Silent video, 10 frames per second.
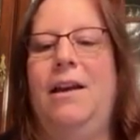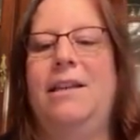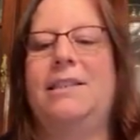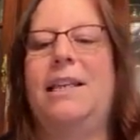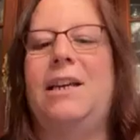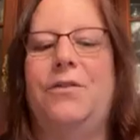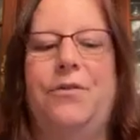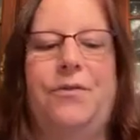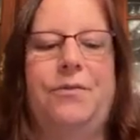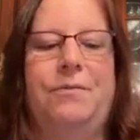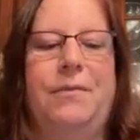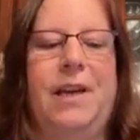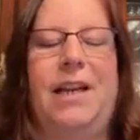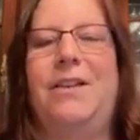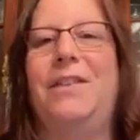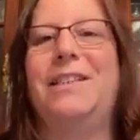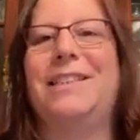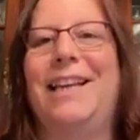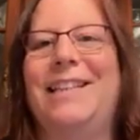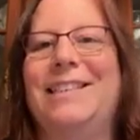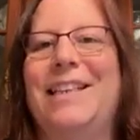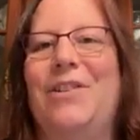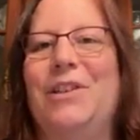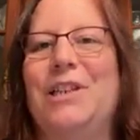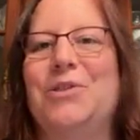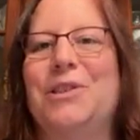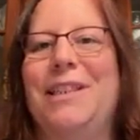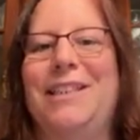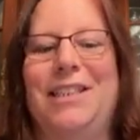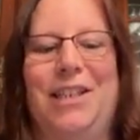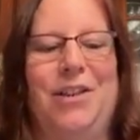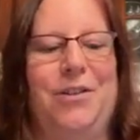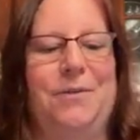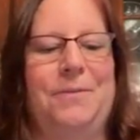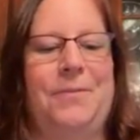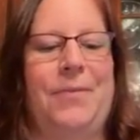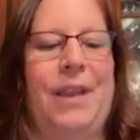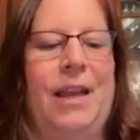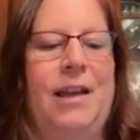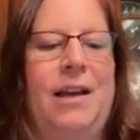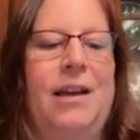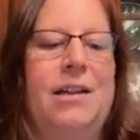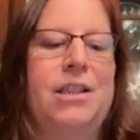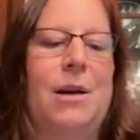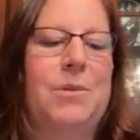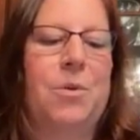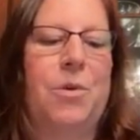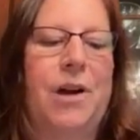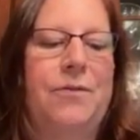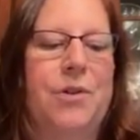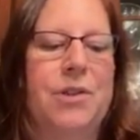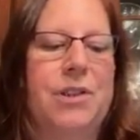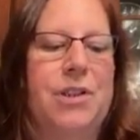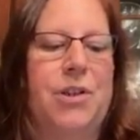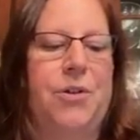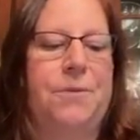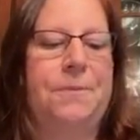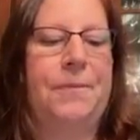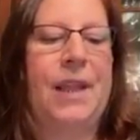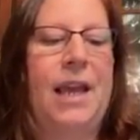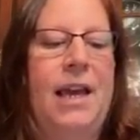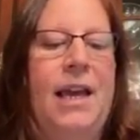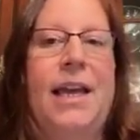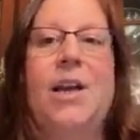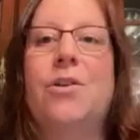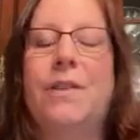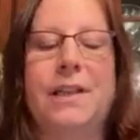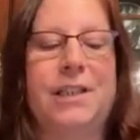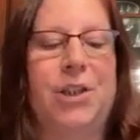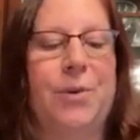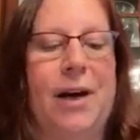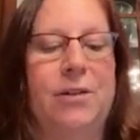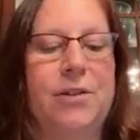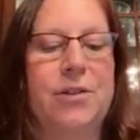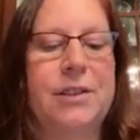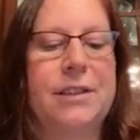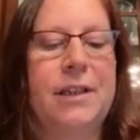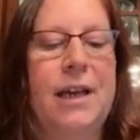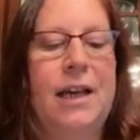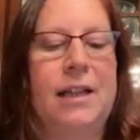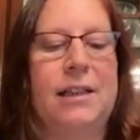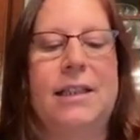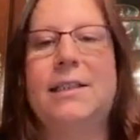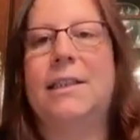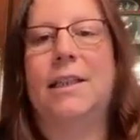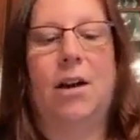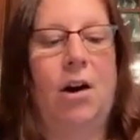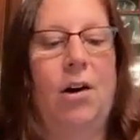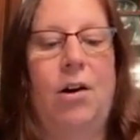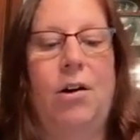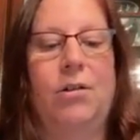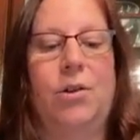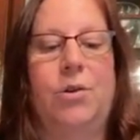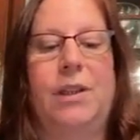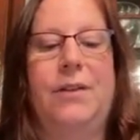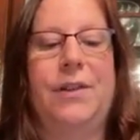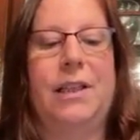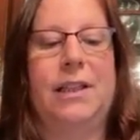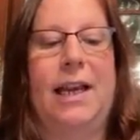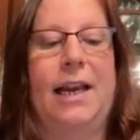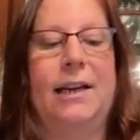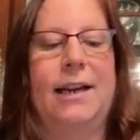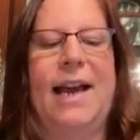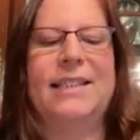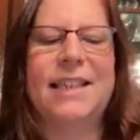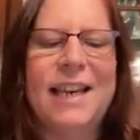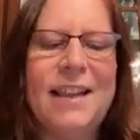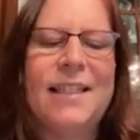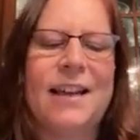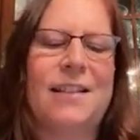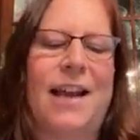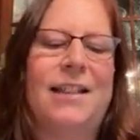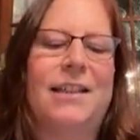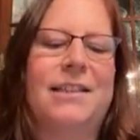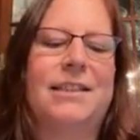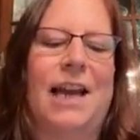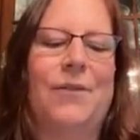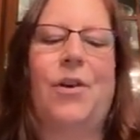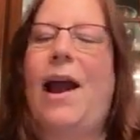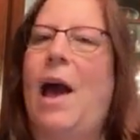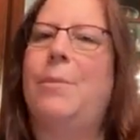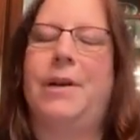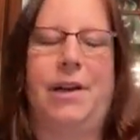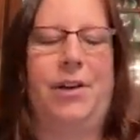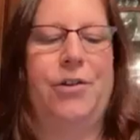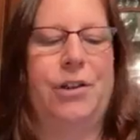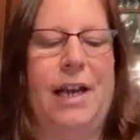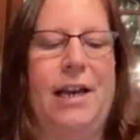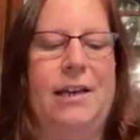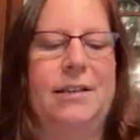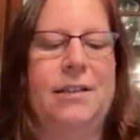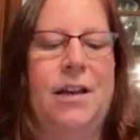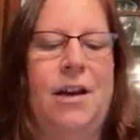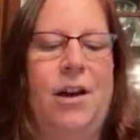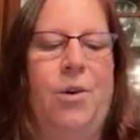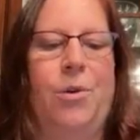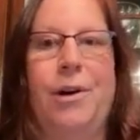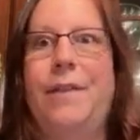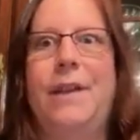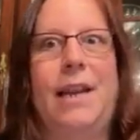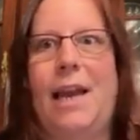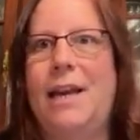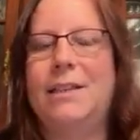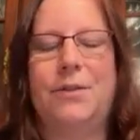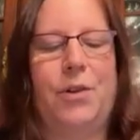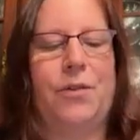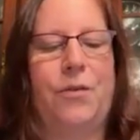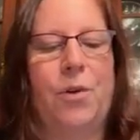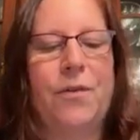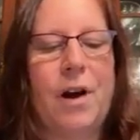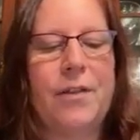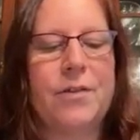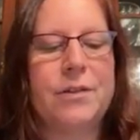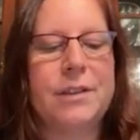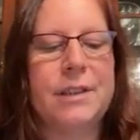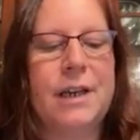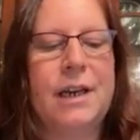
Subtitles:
See if any of these things sound interesting to you. Chapter 1, verse 2. Hear this, you elders. Listen, all who live in the land. Has anything like this ever happened in your days or in the days of your forefathers?